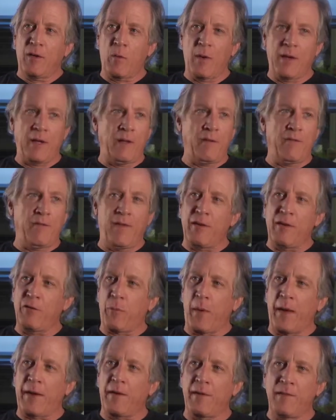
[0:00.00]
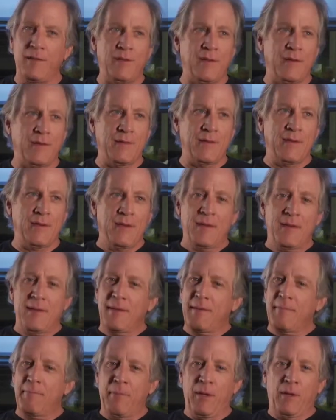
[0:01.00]
created LaFace records and
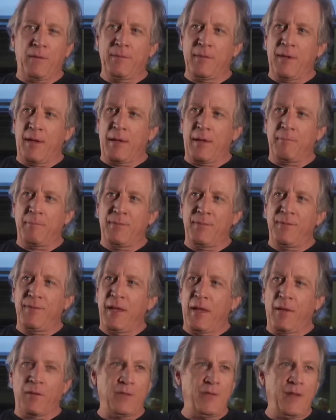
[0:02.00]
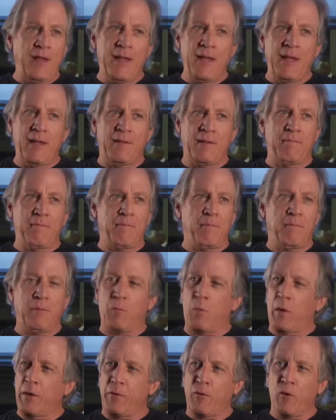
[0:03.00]
built TLC and
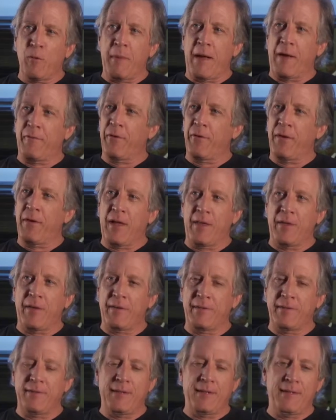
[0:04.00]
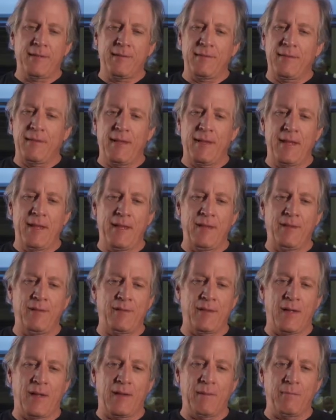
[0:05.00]
one group after another. And
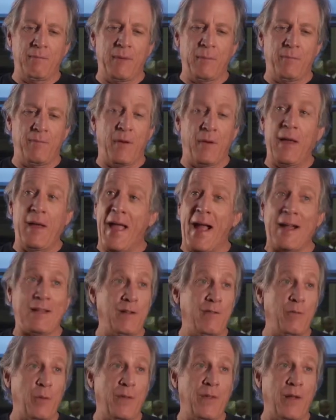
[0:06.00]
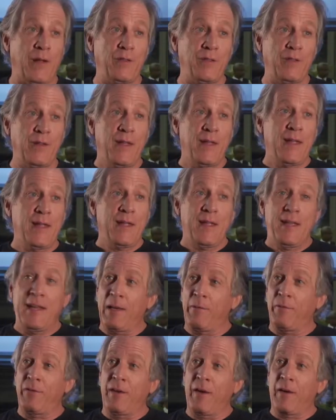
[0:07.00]
he's been very active with us. Yeah,
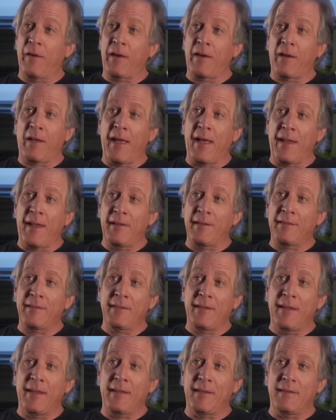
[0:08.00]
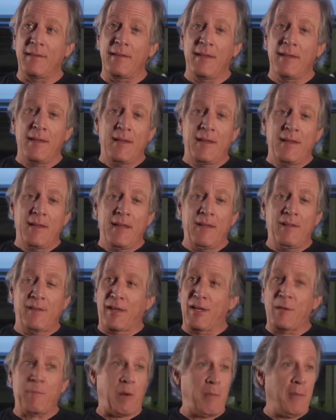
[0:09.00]
he lives here in Atlanta, and he's
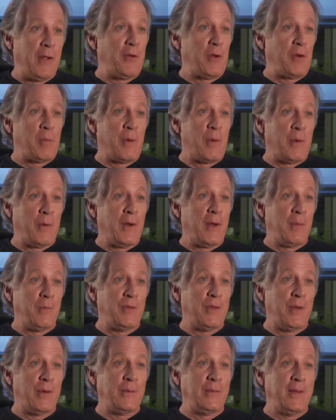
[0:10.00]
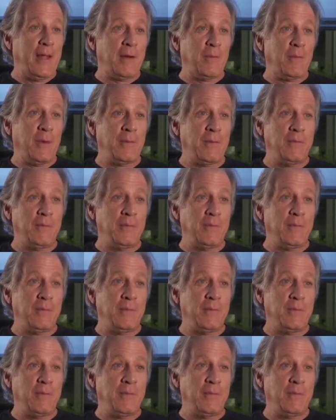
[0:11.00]
heading up our mentor program. So yeah,